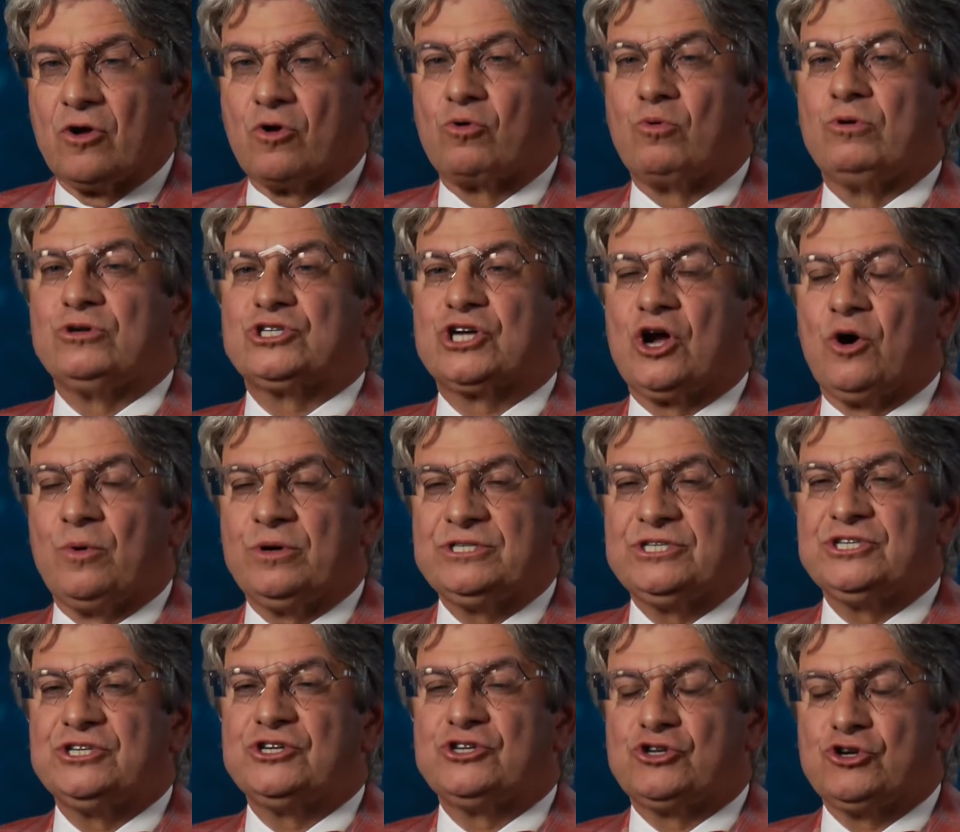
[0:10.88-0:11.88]
which go into
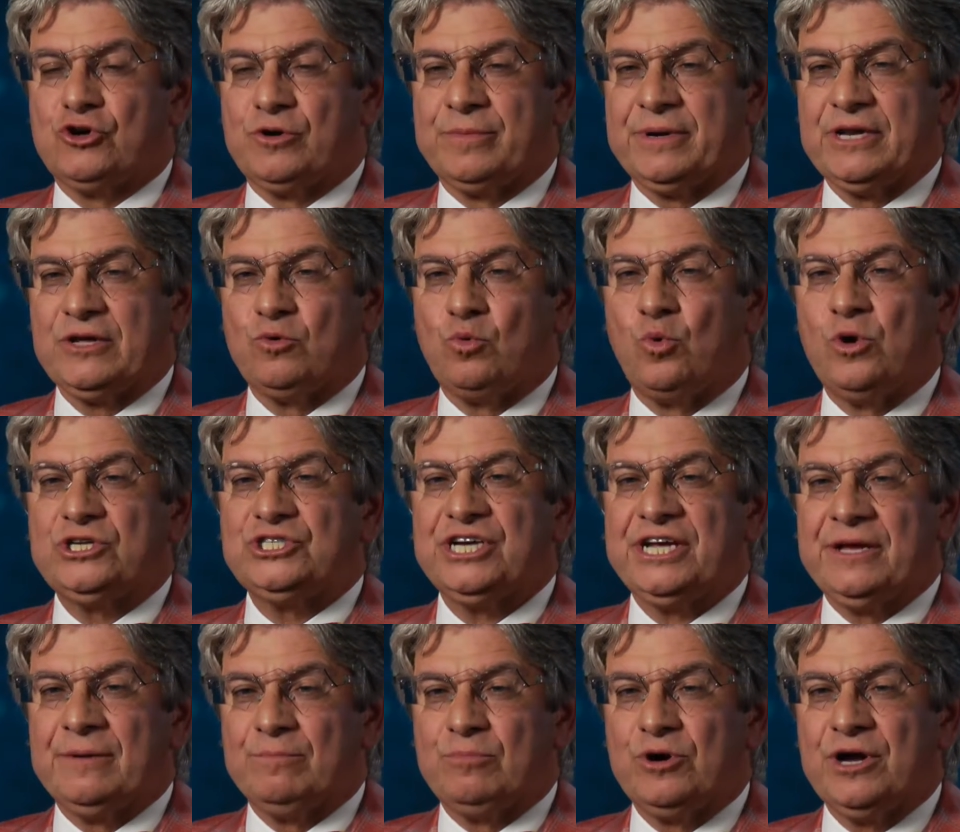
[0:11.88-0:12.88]
determining which
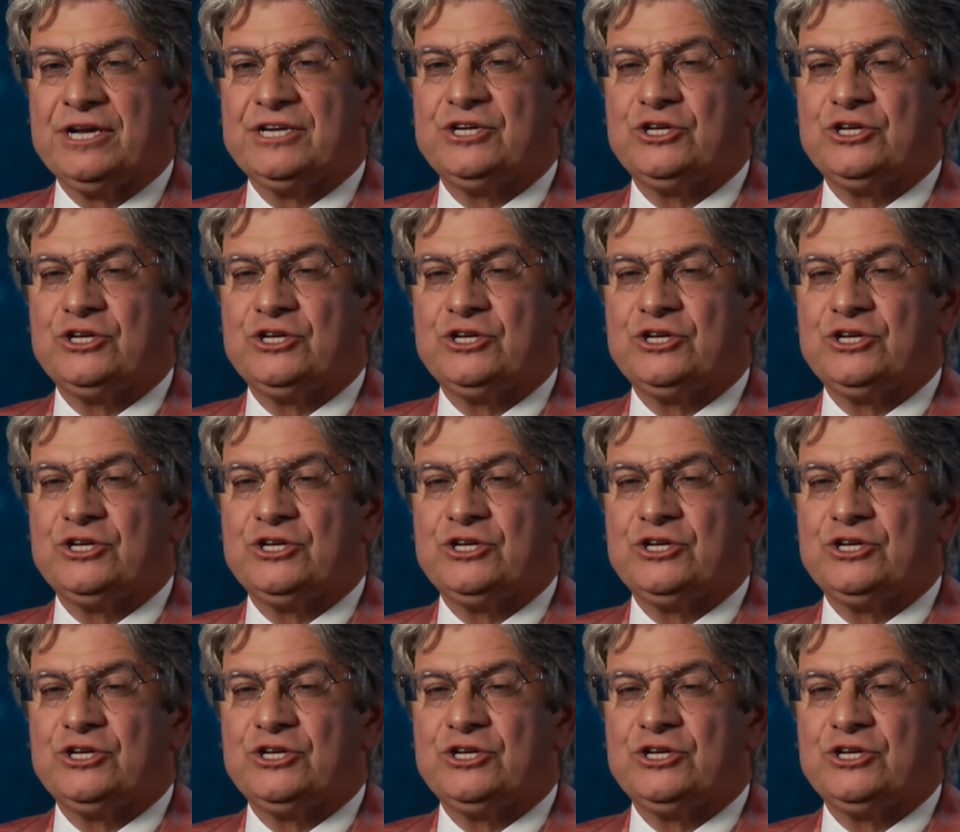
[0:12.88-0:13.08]
implant